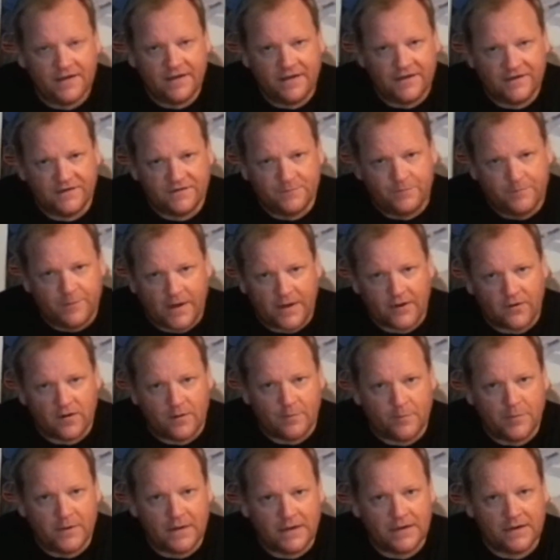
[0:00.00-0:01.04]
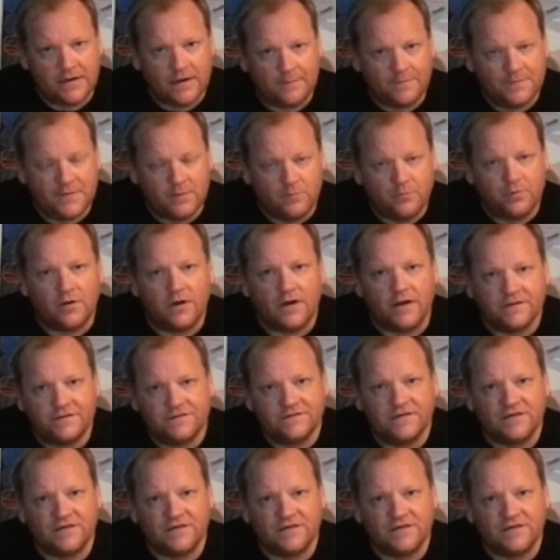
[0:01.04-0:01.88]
He's better at picking up the blitz.